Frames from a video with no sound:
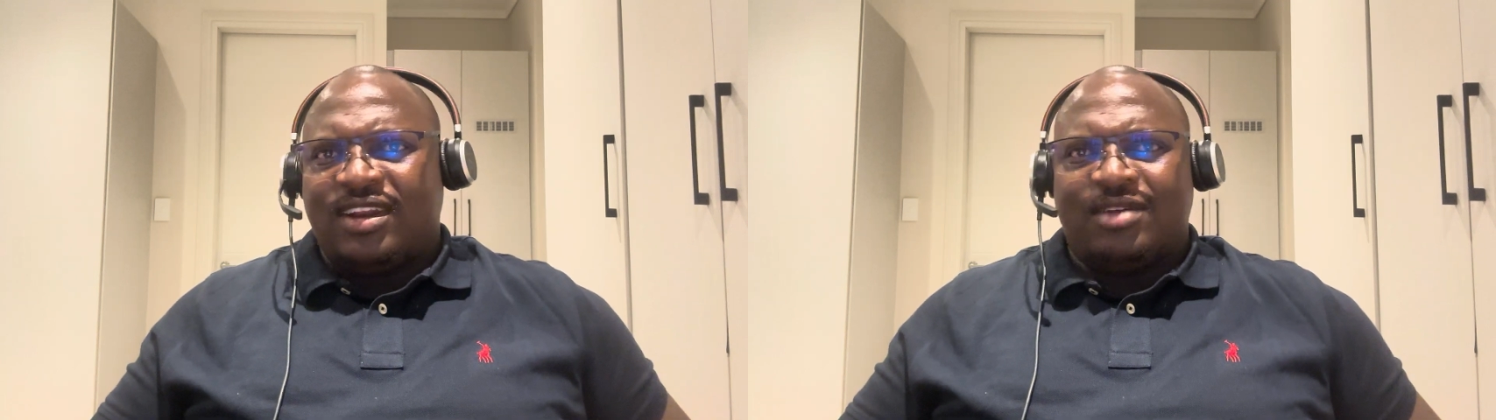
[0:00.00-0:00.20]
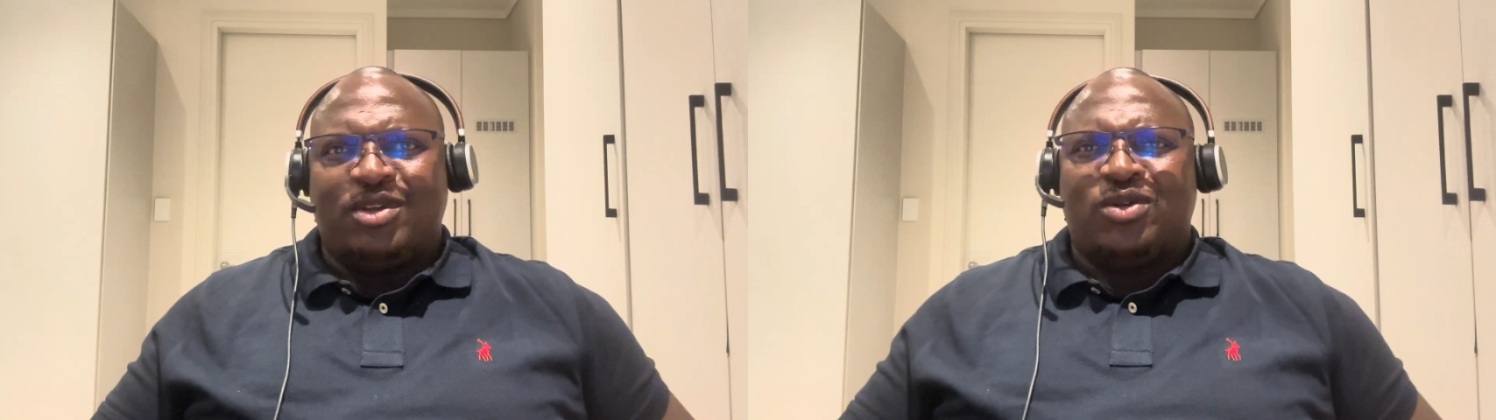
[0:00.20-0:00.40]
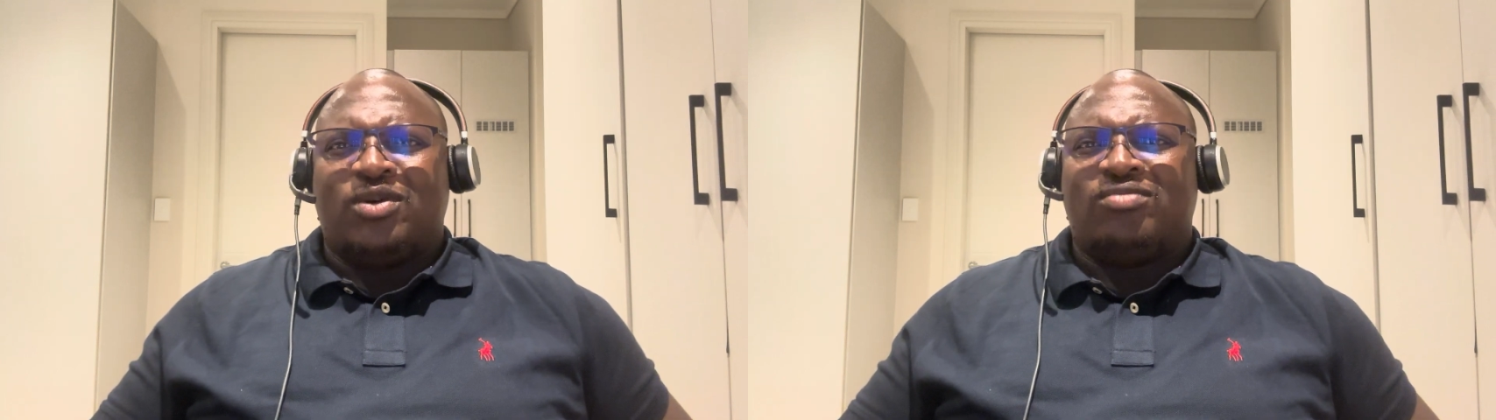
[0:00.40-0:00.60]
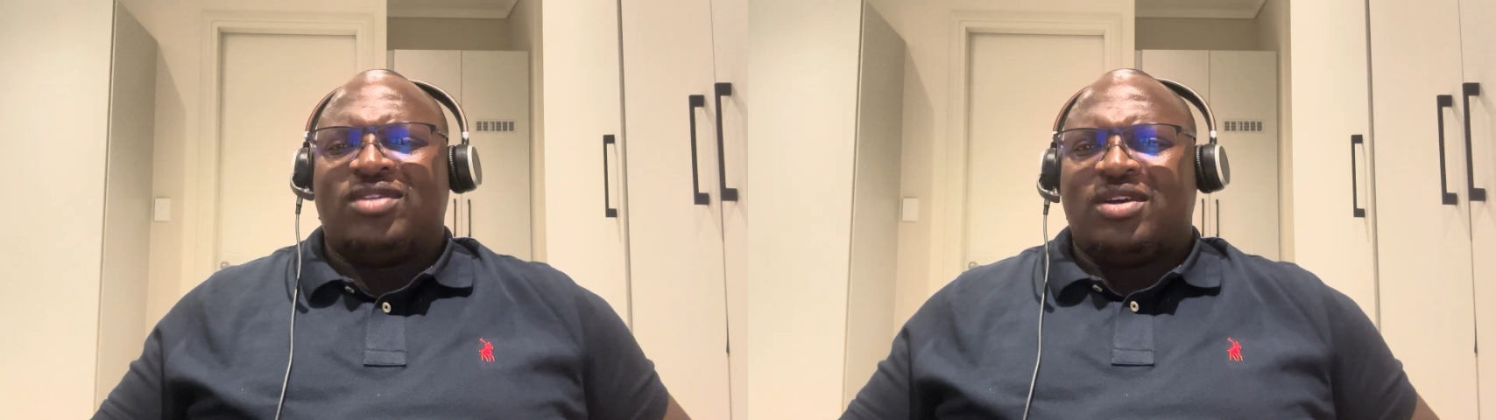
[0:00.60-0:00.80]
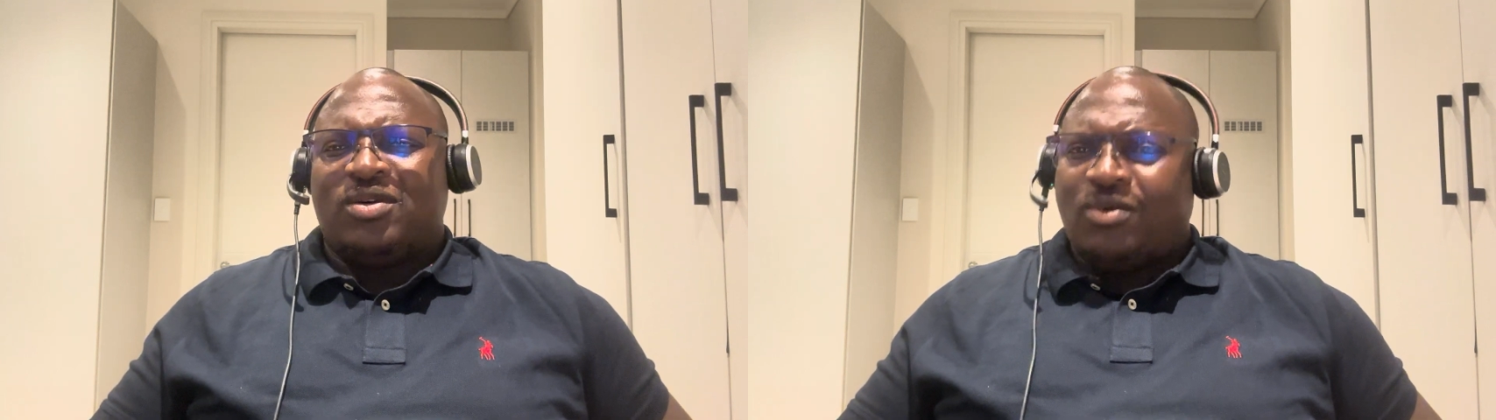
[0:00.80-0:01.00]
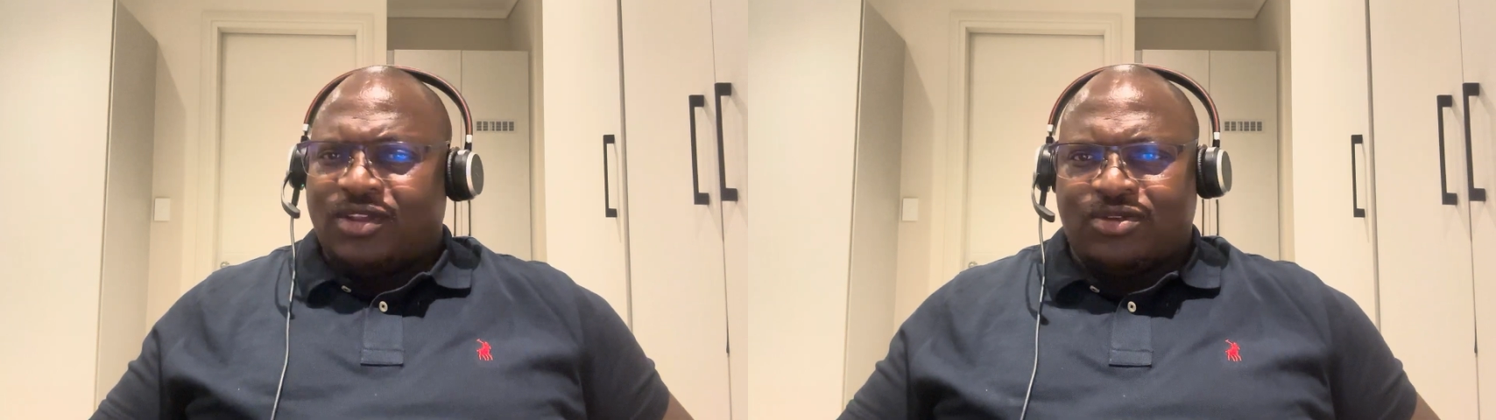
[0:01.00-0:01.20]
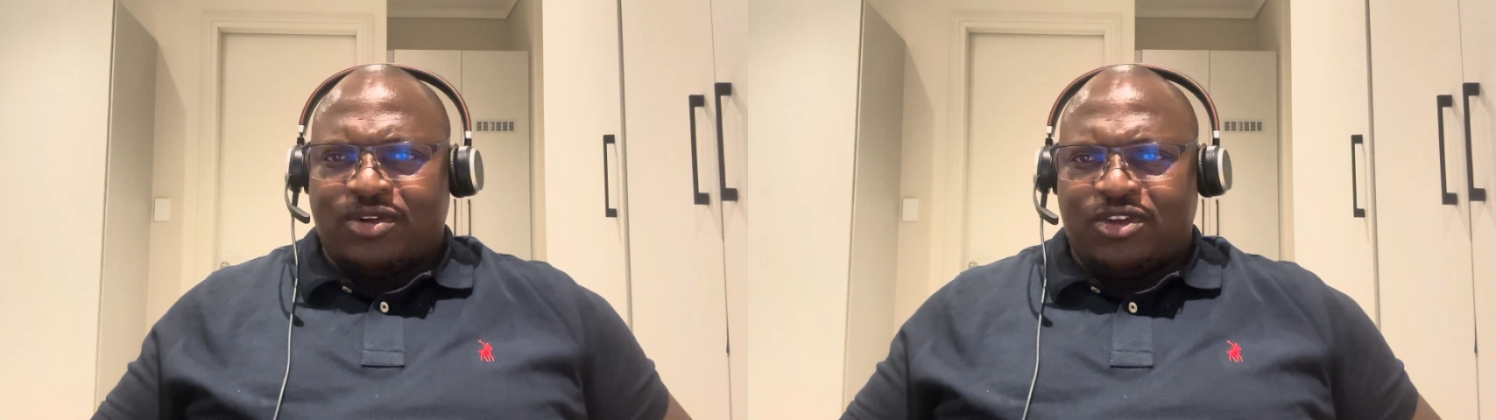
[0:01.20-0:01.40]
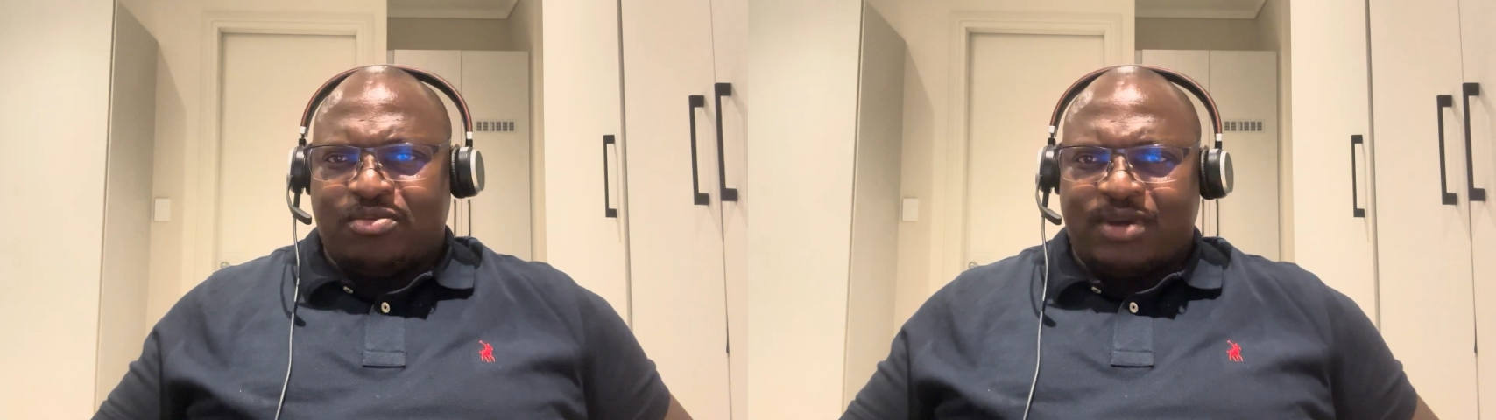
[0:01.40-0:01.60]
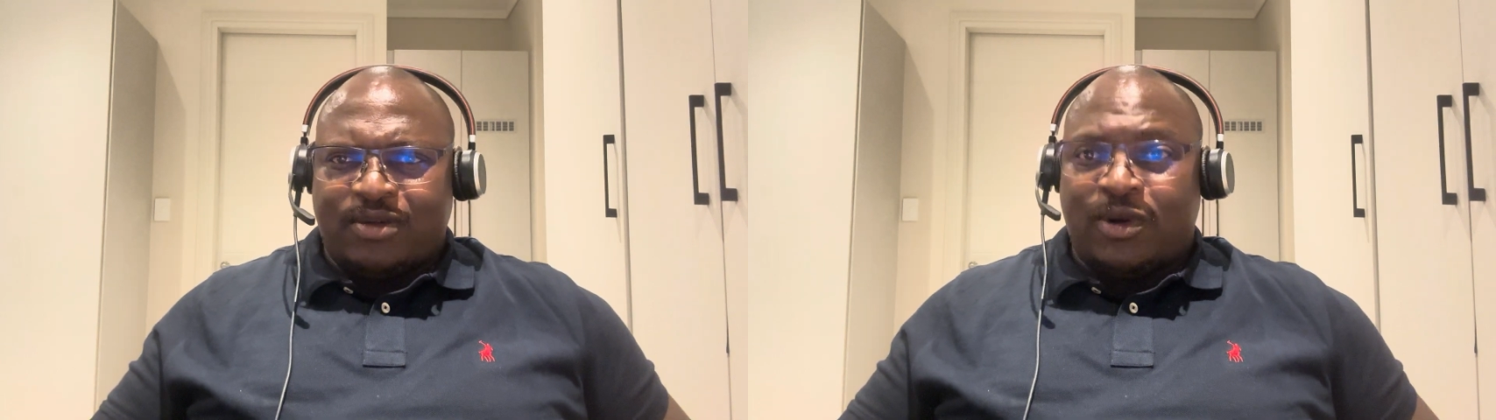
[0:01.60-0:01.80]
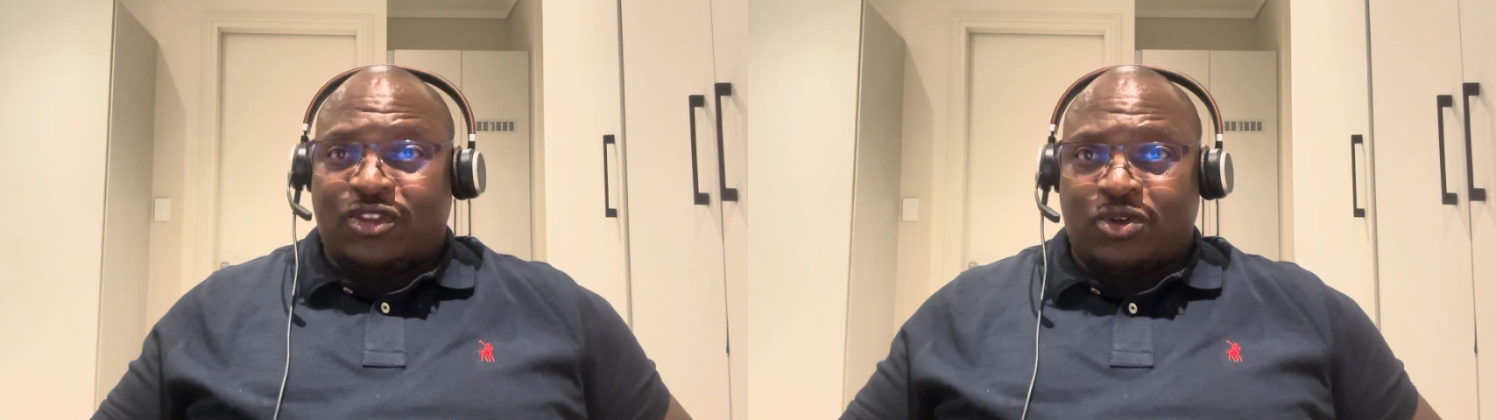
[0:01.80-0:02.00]
Let me know what's
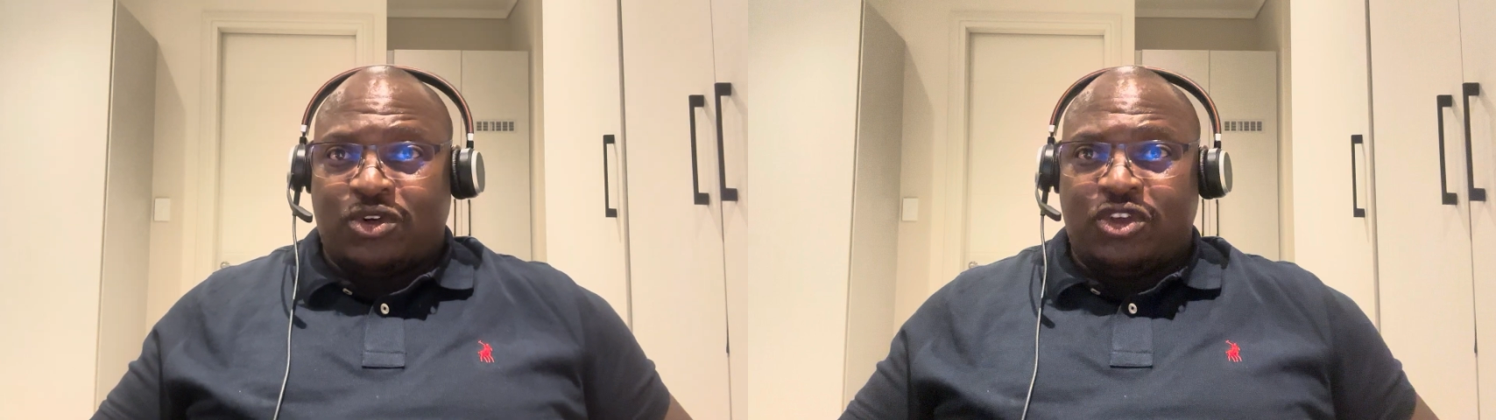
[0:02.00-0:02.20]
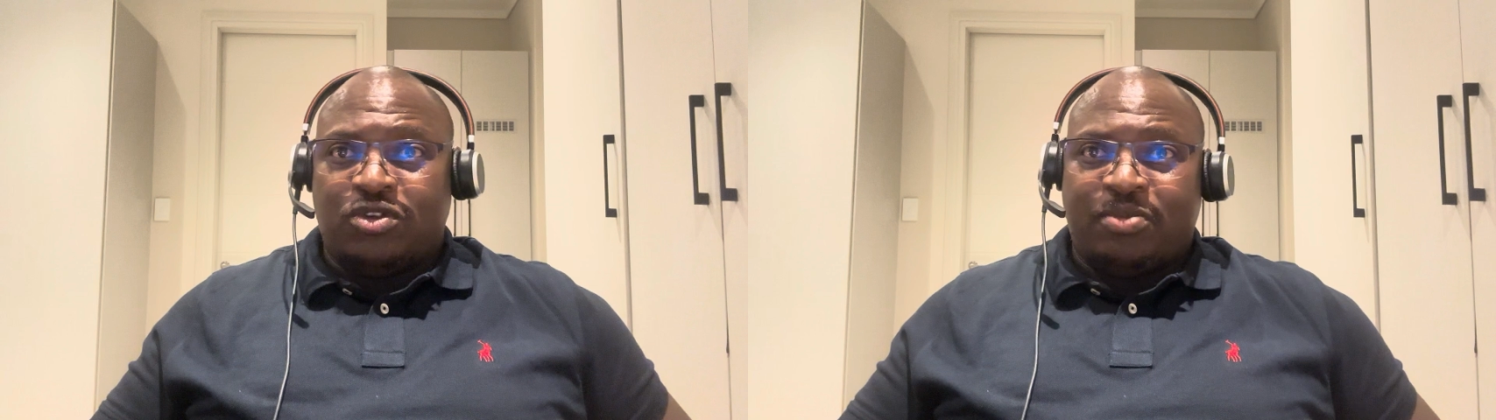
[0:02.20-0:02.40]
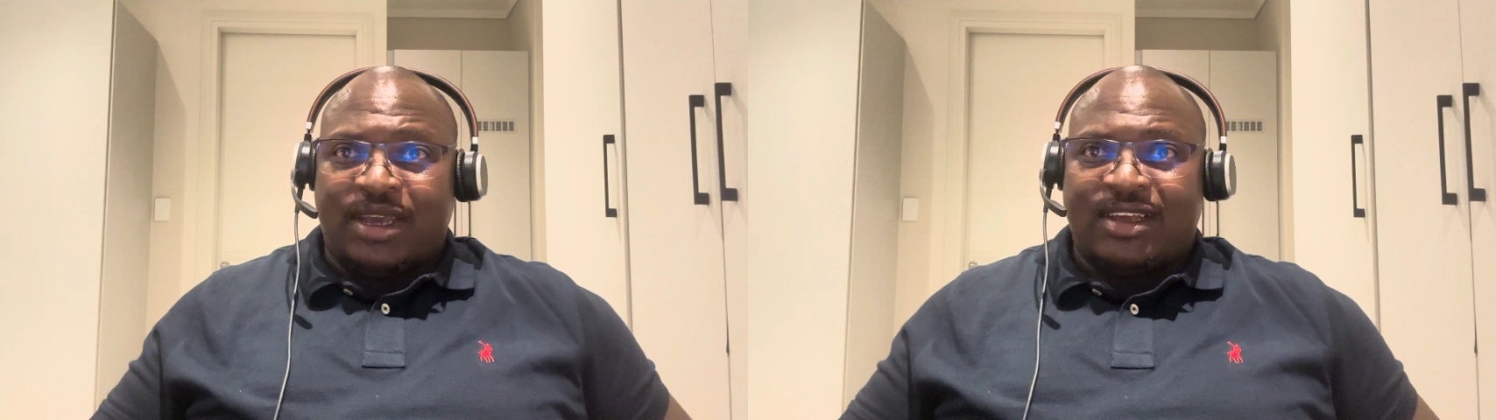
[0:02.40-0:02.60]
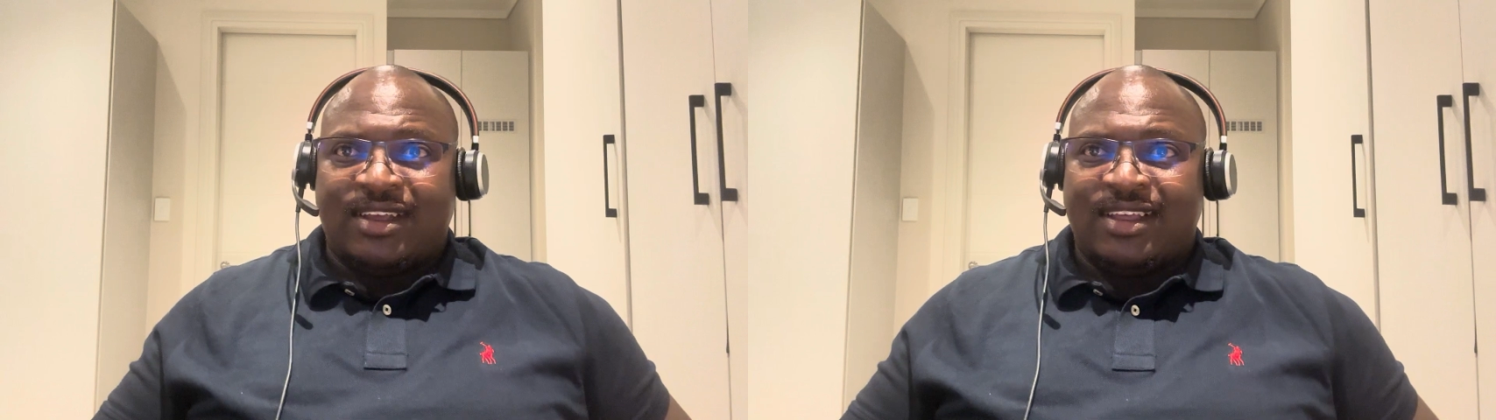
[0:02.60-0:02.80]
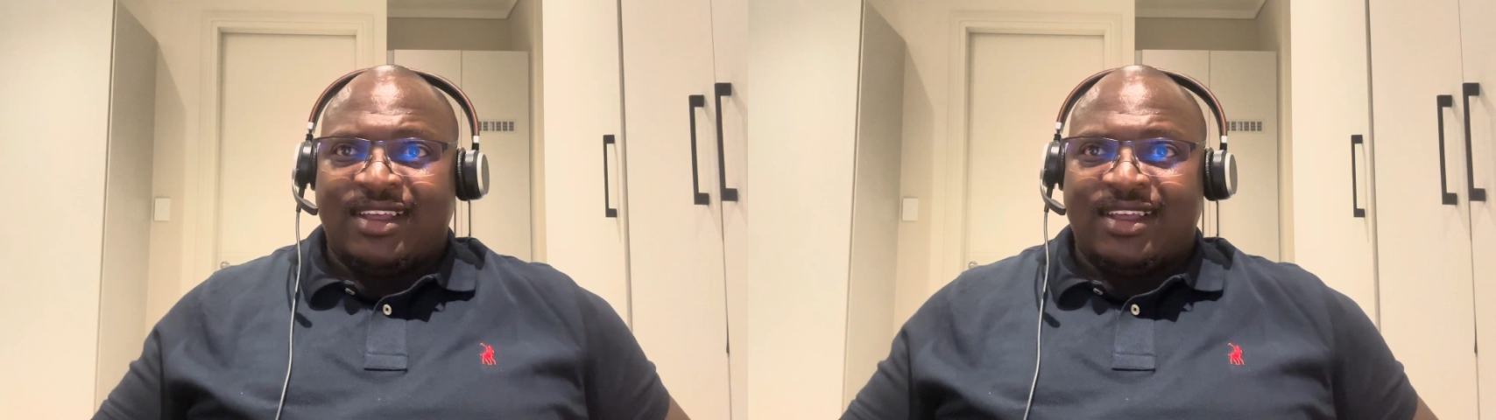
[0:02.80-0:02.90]
holding you back,